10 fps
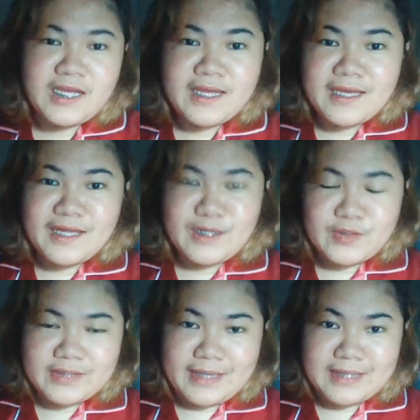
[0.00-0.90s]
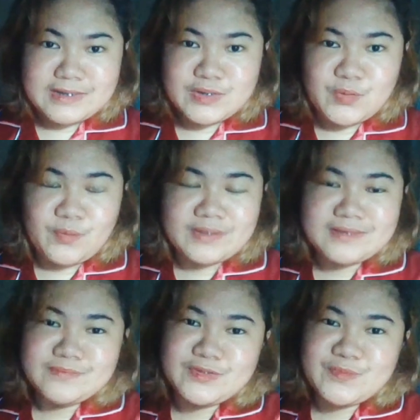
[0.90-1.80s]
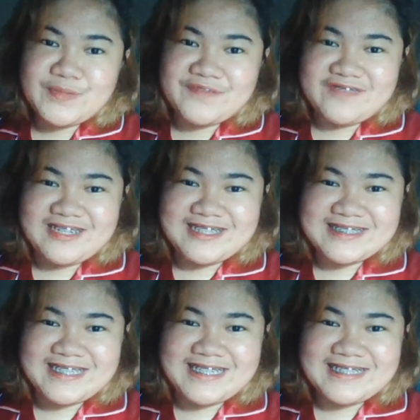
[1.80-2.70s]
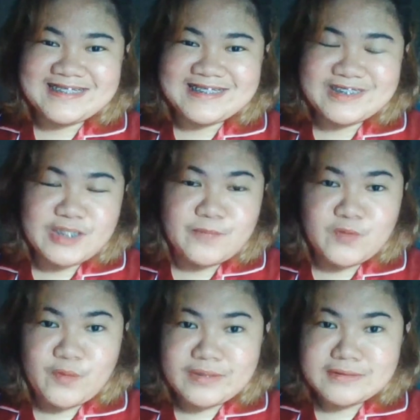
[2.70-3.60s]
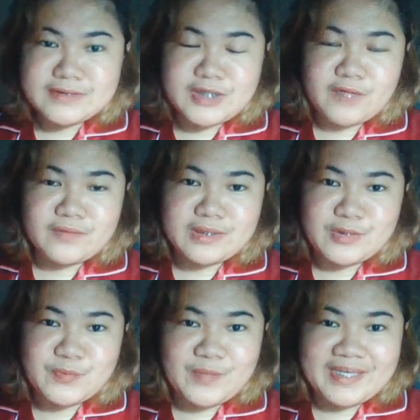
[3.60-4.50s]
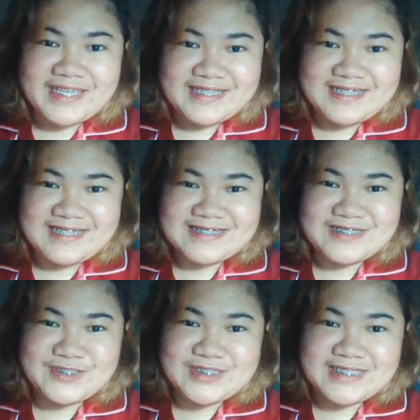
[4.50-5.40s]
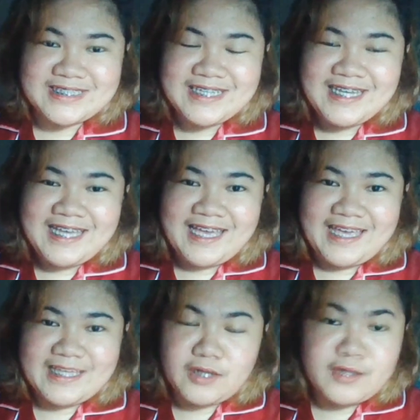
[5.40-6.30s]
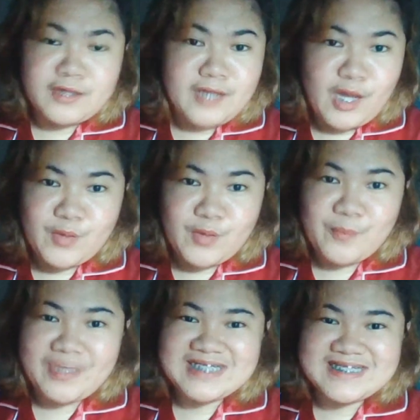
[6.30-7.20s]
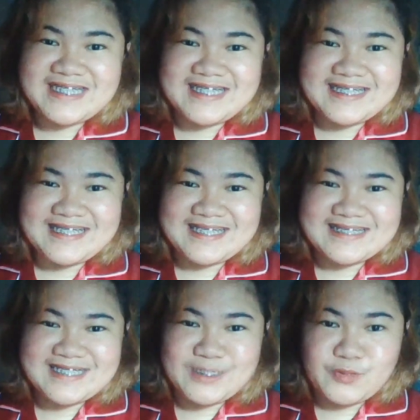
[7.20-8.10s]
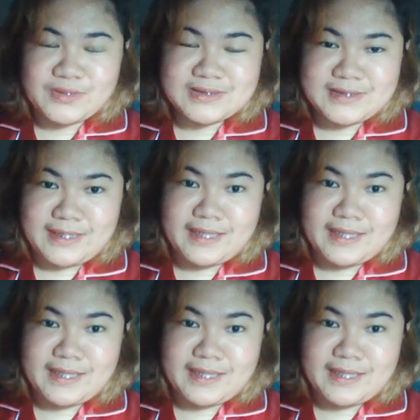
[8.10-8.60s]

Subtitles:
Hello guys, welcome to my vlog, and today I'm going to share with you my NCLEX journey and on how I passed the NCLEX in one take.